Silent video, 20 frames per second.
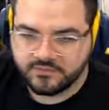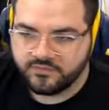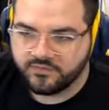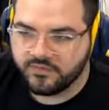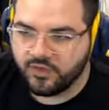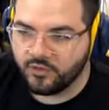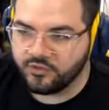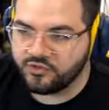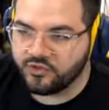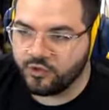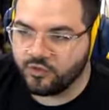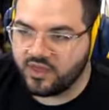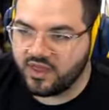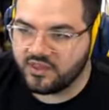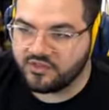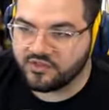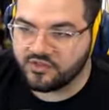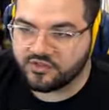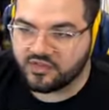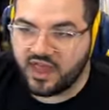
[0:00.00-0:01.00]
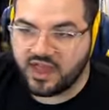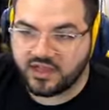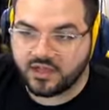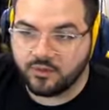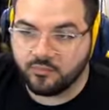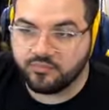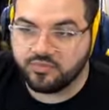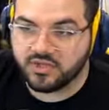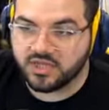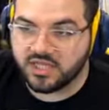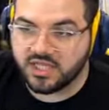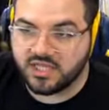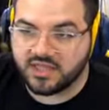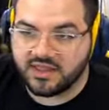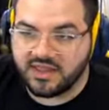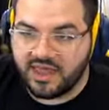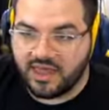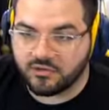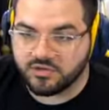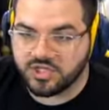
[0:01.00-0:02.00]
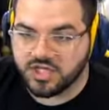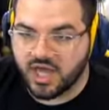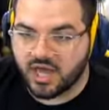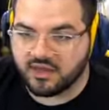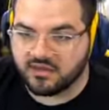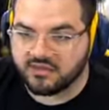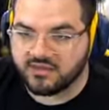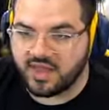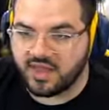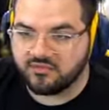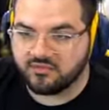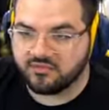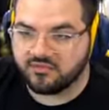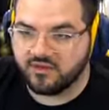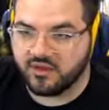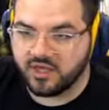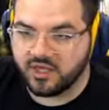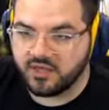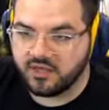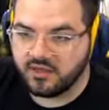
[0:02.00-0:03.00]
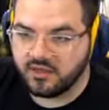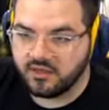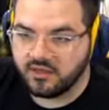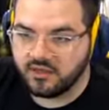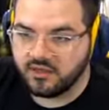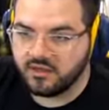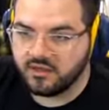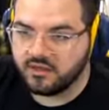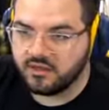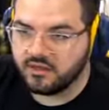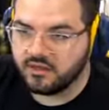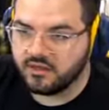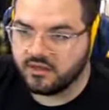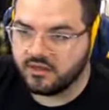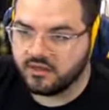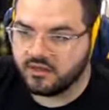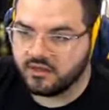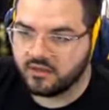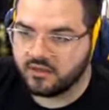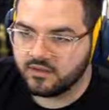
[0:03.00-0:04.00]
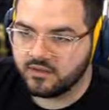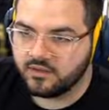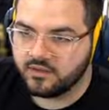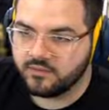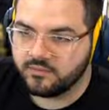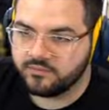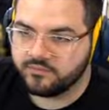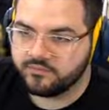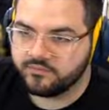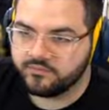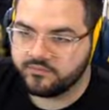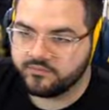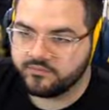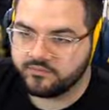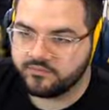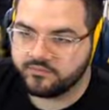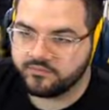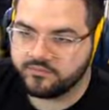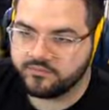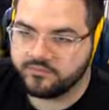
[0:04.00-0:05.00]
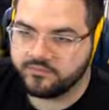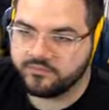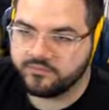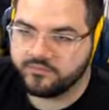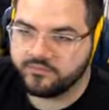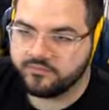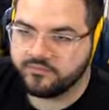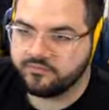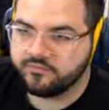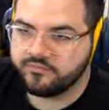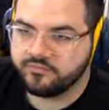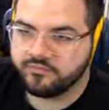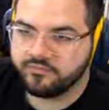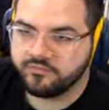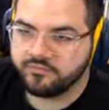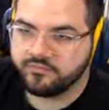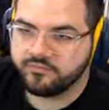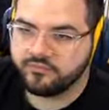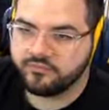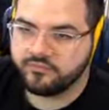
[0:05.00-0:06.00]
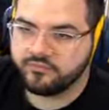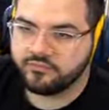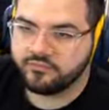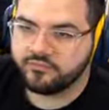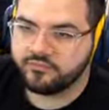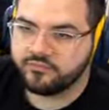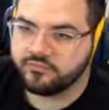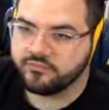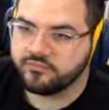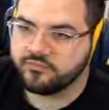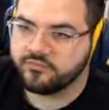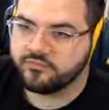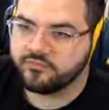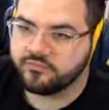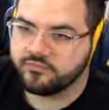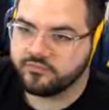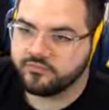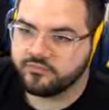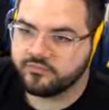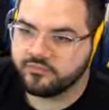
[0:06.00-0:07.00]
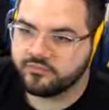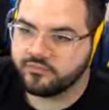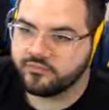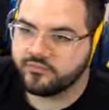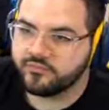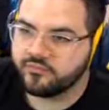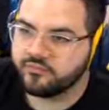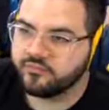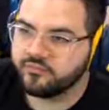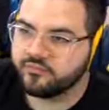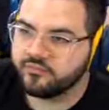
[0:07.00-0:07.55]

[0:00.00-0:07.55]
Those two kids just got completely outshot. It's not even funny. Yeah, they got uh, they got they got maneuvered.